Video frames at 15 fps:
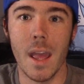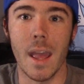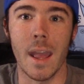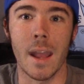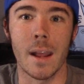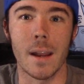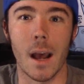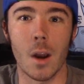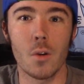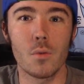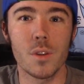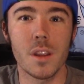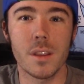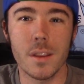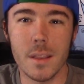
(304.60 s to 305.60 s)
And I don't
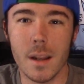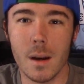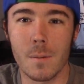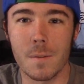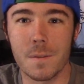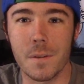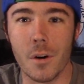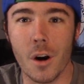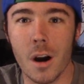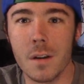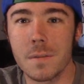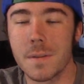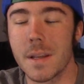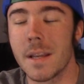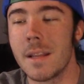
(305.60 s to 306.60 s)
really think that I'm far
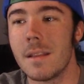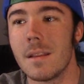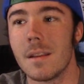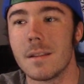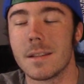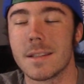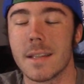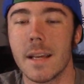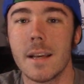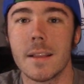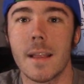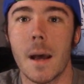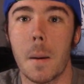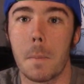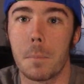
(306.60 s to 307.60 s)
off in saying
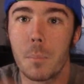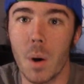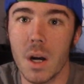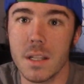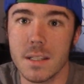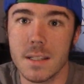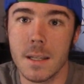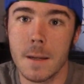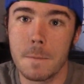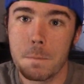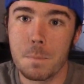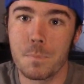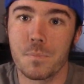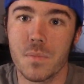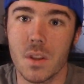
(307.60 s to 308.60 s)
that, but
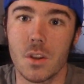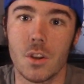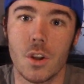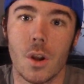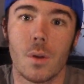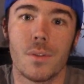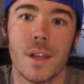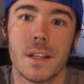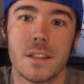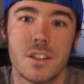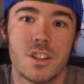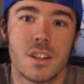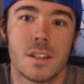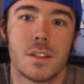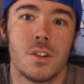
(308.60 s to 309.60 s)
that's
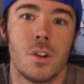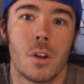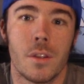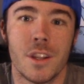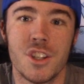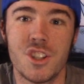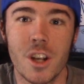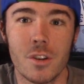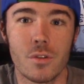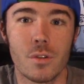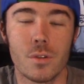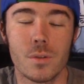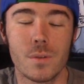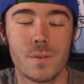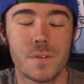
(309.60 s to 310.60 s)
just, the
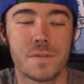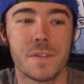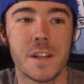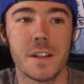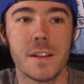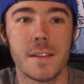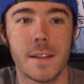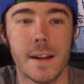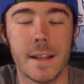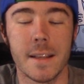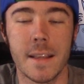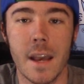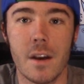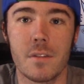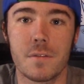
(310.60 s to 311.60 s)
general feeling that I
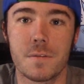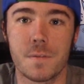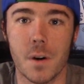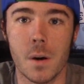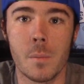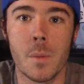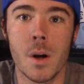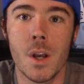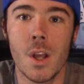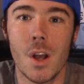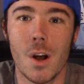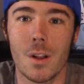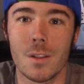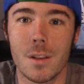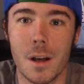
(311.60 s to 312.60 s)
get from
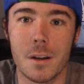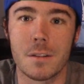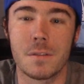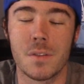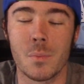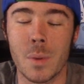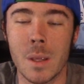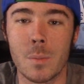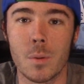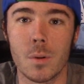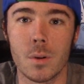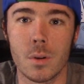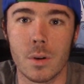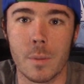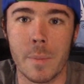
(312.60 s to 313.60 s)
a lot of the people
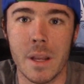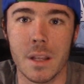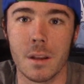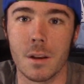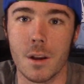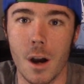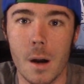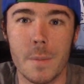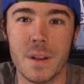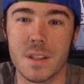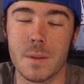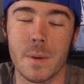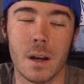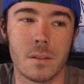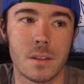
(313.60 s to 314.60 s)
who are making comments
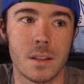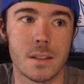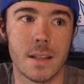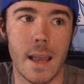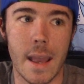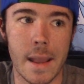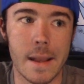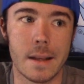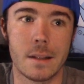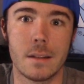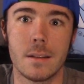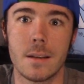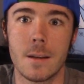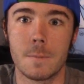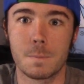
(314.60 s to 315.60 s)
about this,
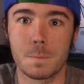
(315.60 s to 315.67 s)
and,